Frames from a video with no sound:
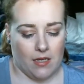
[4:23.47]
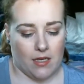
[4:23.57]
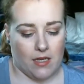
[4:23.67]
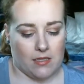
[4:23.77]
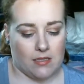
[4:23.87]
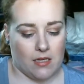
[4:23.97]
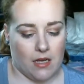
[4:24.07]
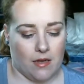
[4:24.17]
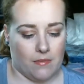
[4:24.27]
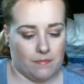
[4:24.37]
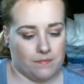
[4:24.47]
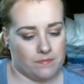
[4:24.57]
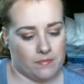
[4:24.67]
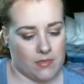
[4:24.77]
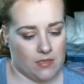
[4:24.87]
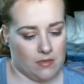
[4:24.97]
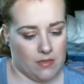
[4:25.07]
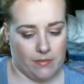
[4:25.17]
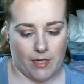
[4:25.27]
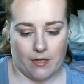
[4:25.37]
It's, how
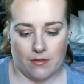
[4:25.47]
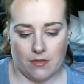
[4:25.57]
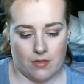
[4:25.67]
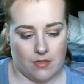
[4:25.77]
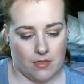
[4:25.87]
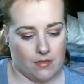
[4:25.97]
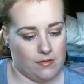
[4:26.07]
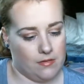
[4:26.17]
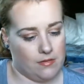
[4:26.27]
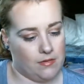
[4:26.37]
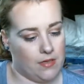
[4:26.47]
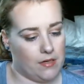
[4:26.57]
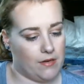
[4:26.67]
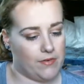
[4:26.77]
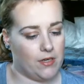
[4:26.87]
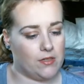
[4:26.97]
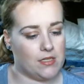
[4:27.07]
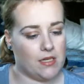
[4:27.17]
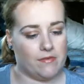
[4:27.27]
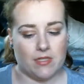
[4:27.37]
many ounces is it? I don't even know. It
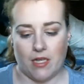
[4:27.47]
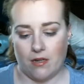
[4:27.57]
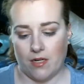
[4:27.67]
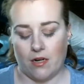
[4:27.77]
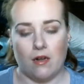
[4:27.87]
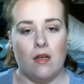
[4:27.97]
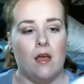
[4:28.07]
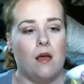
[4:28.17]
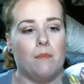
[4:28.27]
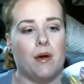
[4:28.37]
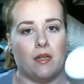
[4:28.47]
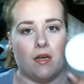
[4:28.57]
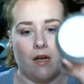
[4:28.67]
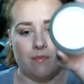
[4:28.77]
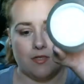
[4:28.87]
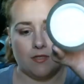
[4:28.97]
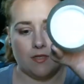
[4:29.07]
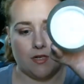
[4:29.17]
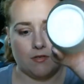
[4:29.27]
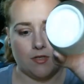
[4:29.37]
doesn't even say on here. But it comes,
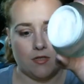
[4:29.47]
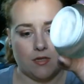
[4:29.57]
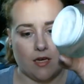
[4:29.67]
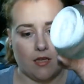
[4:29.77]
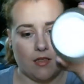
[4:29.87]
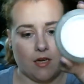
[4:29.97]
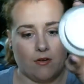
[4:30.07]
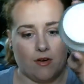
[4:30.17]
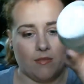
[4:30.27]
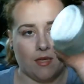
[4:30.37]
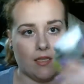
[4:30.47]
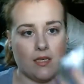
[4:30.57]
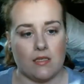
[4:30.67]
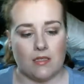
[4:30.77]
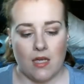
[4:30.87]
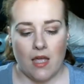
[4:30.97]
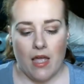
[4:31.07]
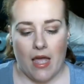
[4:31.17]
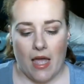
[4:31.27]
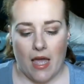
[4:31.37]
just like a thick cream like this.
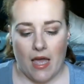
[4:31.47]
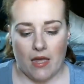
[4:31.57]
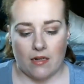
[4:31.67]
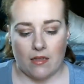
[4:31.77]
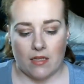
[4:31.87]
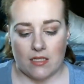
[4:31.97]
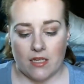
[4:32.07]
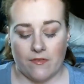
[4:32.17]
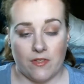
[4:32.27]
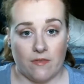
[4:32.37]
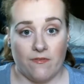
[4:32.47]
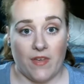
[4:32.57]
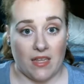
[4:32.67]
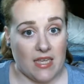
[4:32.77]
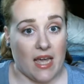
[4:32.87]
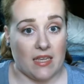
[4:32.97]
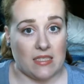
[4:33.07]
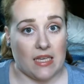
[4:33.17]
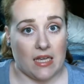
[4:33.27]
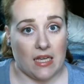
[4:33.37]
And this stuff is
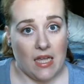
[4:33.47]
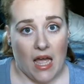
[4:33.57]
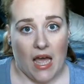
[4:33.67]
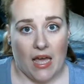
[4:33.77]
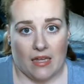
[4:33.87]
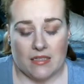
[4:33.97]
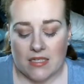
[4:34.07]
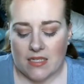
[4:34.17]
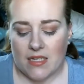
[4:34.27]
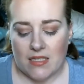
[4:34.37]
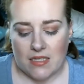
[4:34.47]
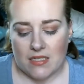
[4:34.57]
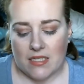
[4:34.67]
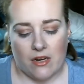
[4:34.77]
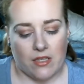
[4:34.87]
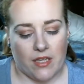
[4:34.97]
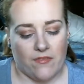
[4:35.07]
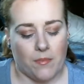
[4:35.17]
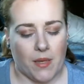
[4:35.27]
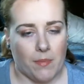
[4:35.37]
fantastic. It doesn't necessarily,
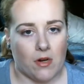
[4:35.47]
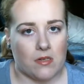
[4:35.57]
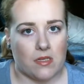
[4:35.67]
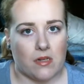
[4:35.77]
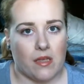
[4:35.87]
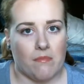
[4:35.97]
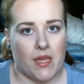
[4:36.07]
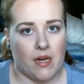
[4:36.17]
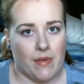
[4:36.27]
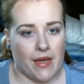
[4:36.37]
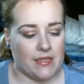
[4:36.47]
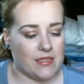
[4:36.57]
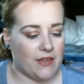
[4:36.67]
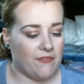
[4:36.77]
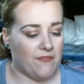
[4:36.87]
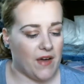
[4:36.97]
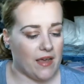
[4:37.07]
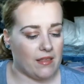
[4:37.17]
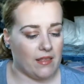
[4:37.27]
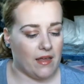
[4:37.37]
for me personally, minimize
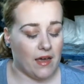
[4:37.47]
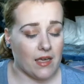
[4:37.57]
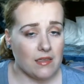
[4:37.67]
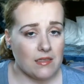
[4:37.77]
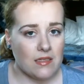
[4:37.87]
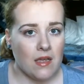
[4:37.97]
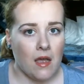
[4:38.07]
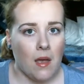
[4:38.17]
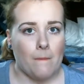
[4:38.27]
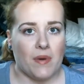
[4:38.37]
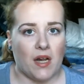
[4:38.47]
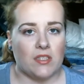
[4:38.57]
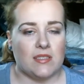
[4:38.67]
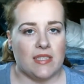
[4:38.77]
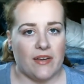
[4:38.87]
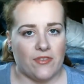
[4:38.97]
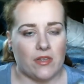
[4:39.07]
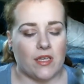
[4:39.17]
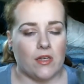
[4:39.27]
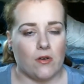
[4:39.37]
fine lines, but I
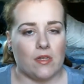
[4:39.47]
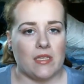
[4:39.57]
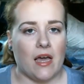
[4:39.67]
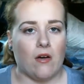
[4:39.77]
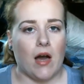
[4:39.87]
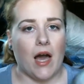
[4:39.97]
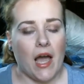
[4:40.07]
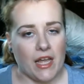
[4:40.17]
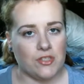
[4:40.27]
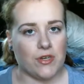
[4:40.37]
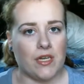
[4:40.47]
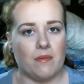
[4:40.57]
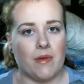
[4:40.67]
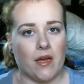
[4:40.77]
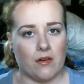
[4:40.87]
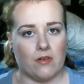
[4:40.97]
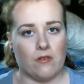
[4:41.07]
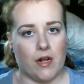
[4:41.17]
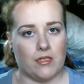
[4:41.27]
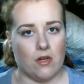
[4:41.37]
definitely notice how hydrated my
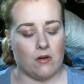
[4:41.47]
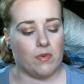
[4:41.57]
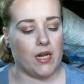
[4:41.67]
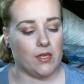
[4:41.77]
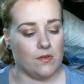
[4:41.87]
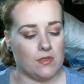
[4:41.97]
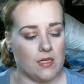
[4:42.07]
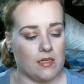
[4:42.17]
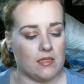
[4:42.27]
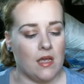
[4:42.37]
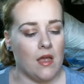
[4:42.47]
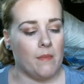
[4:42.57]
under eyes are when I use this.